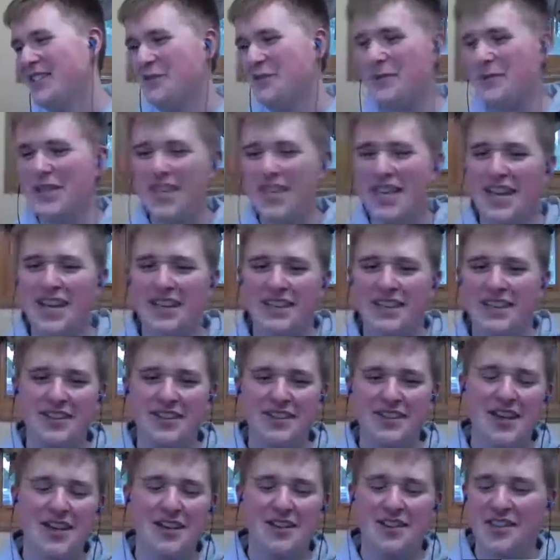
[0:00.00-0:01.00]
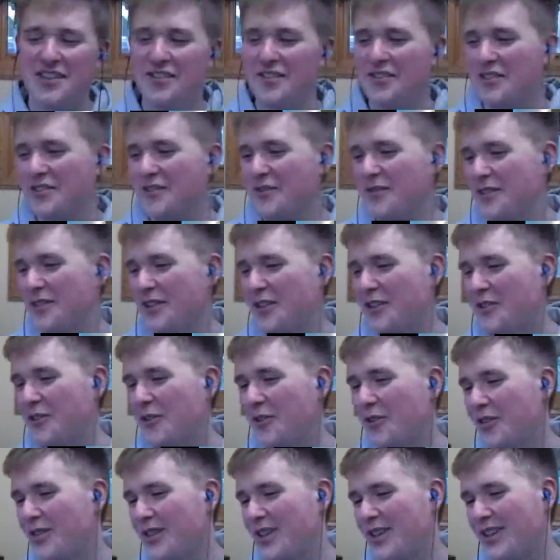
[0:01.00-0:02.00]
We can't stay serious for this
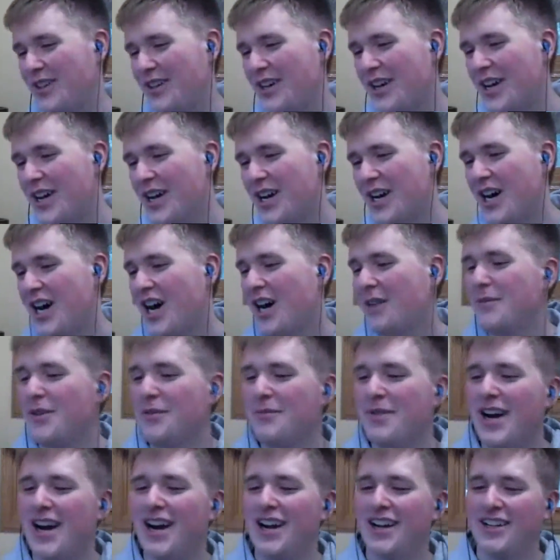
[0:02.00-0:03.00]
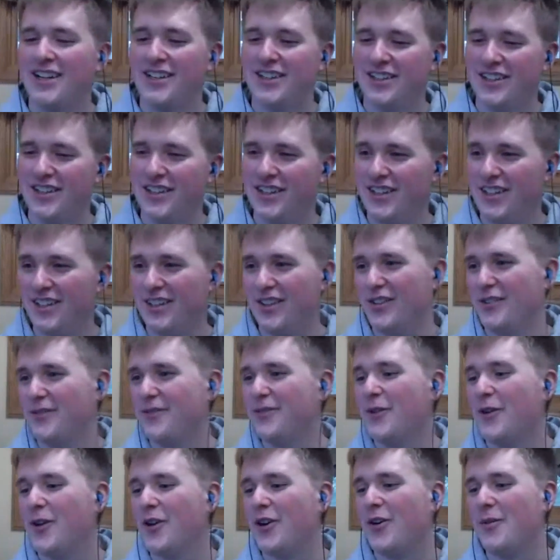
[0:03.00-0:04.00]
whole thing. Hummelbach in the
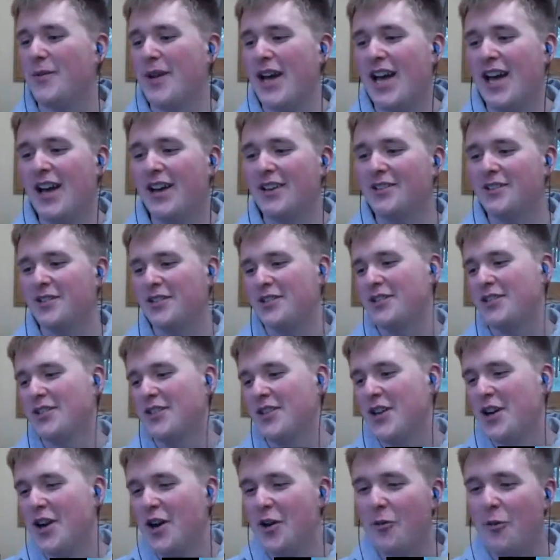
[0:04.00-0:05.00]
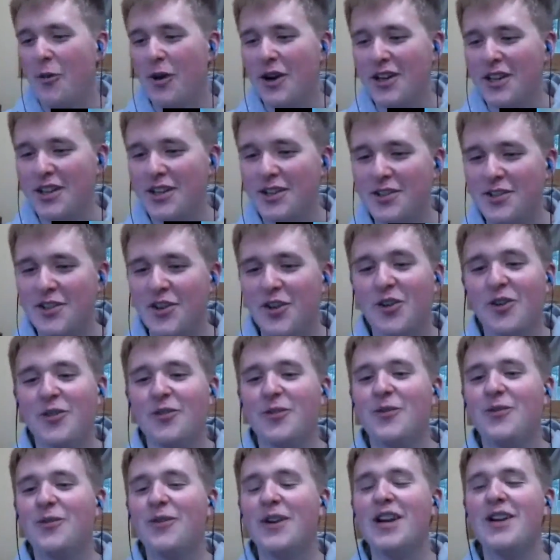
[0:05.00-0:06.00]
forum asked, what is your
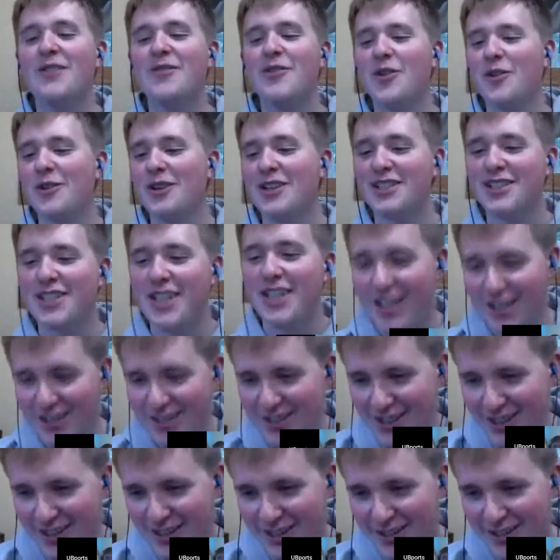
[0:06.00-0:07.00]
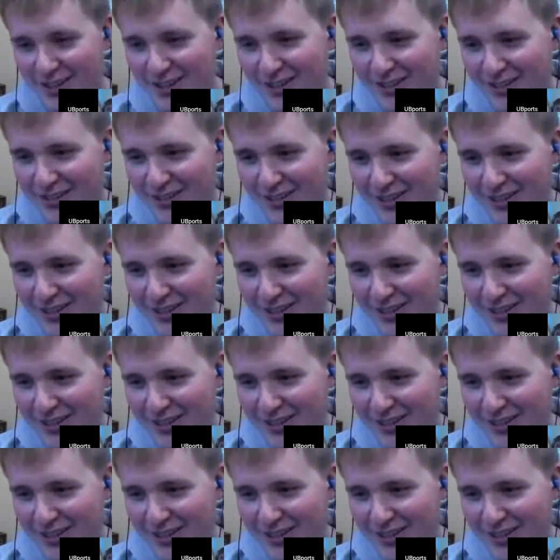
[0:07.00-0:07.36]
favorite text editor?